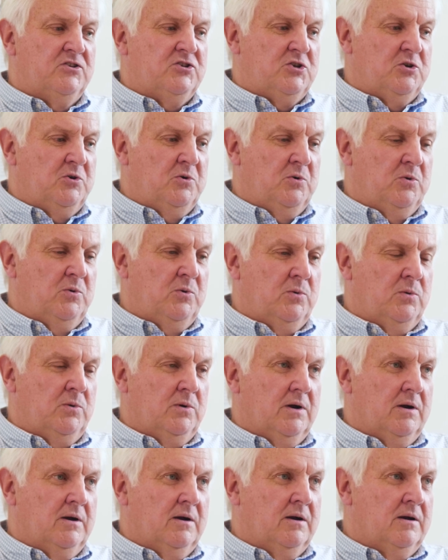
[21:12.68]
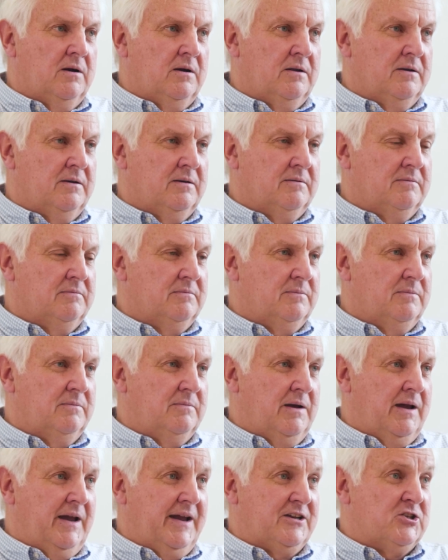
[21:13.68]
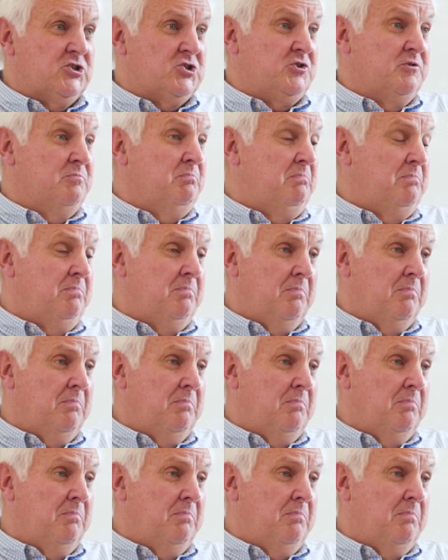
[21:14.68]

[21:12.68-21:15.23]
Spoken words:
to earn extra